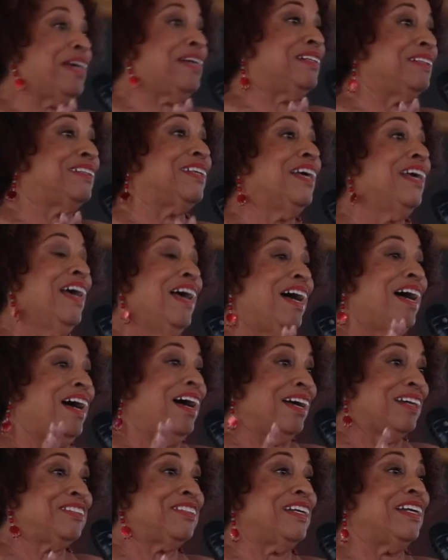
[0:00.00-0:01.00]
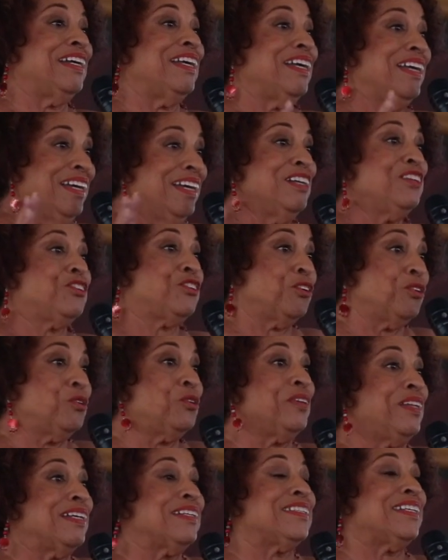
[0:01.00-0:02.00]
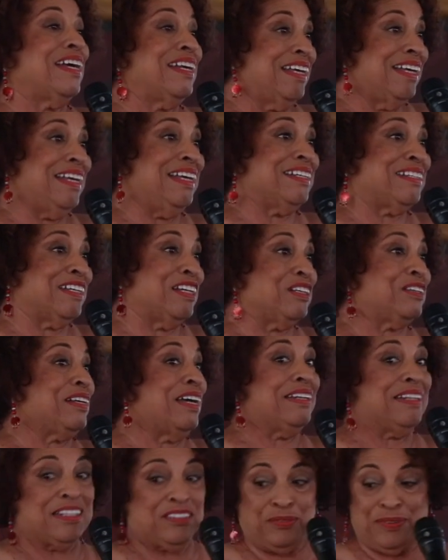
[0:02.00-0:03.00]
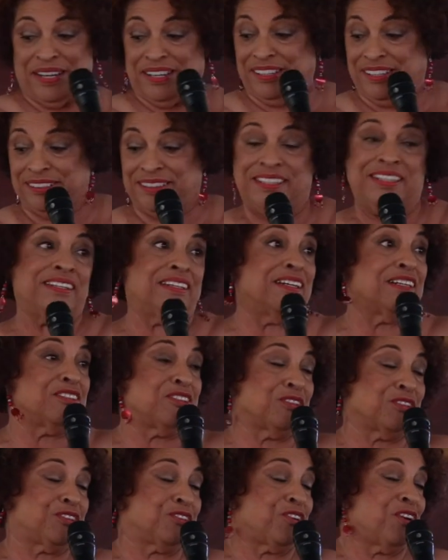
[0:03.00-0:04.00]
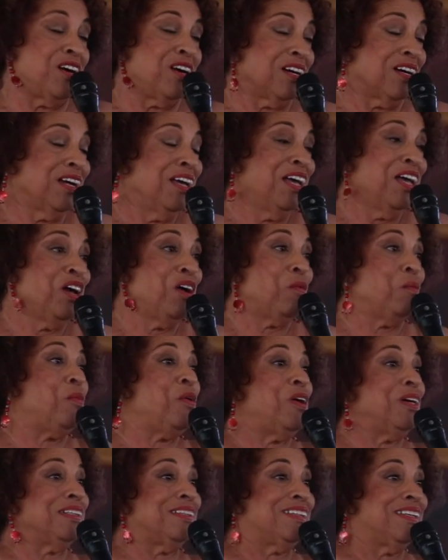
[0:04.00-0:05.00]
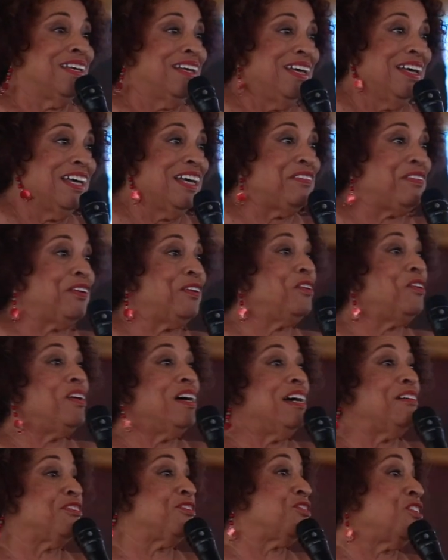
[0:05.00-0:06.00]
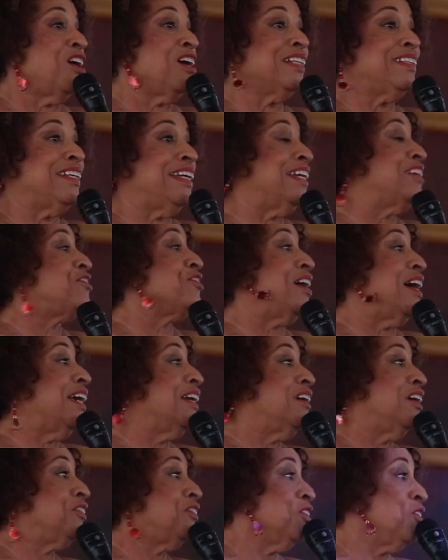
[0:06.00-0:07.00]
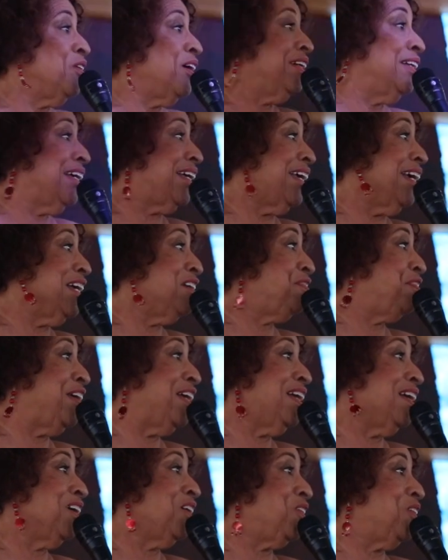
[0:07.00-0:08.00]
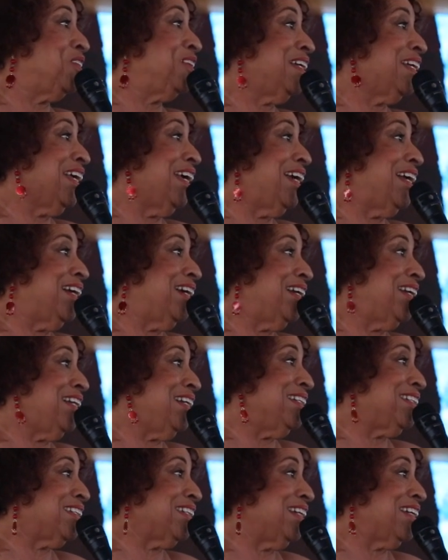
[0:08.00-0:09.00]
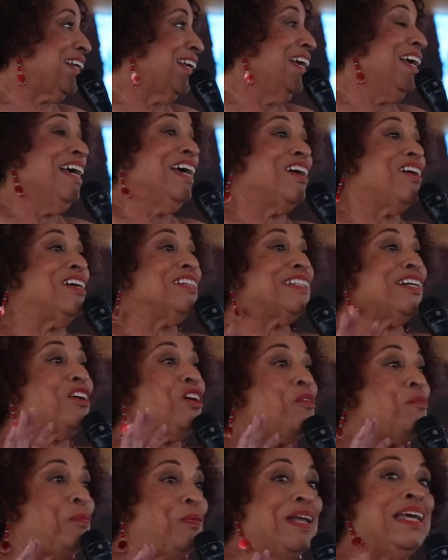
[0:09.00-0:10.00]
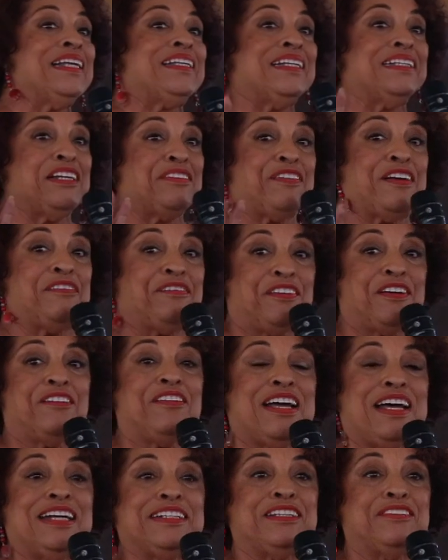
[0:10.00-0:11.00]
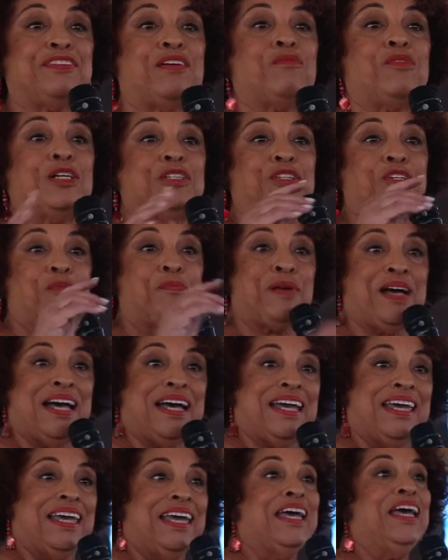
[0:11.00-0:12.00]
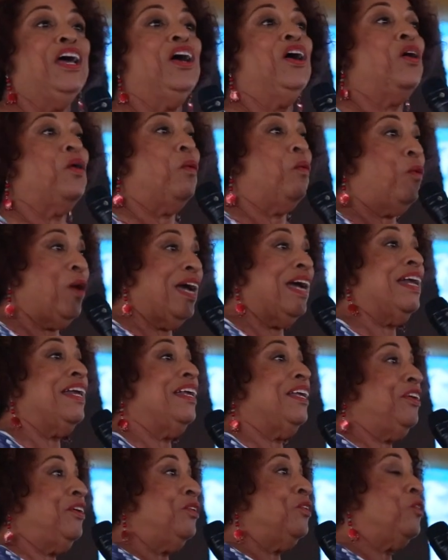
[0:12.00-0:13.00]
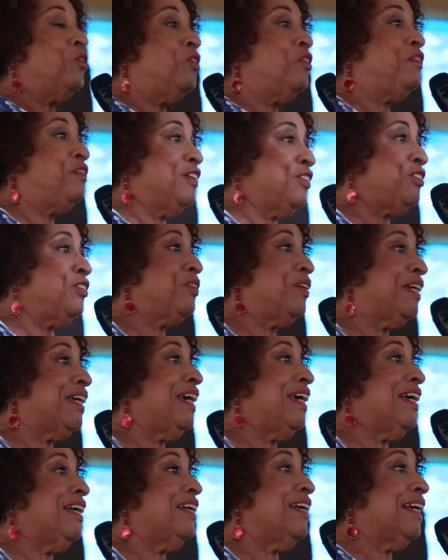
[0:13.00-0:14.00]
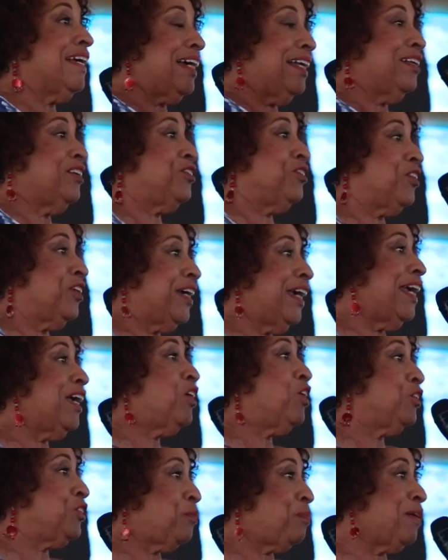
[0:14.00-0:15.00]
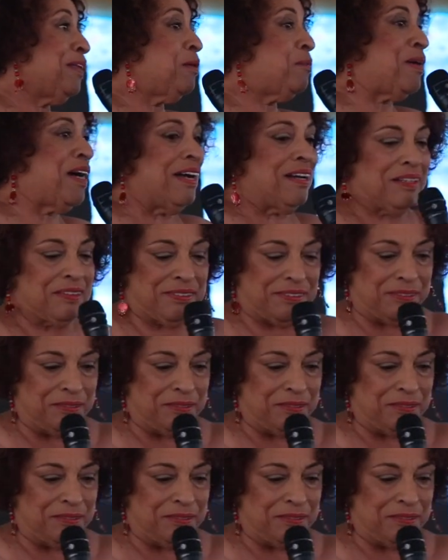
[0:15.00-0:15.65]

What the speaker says: belt actually chew this and eat it, and that's why their teeth are so strong. But if you don't have strong teeth, try not to boil the cane peel and cut the cane and eat it. Because a completely different variety from what you buy when you go for sugarcane and get the sugarcane cut up in the bags.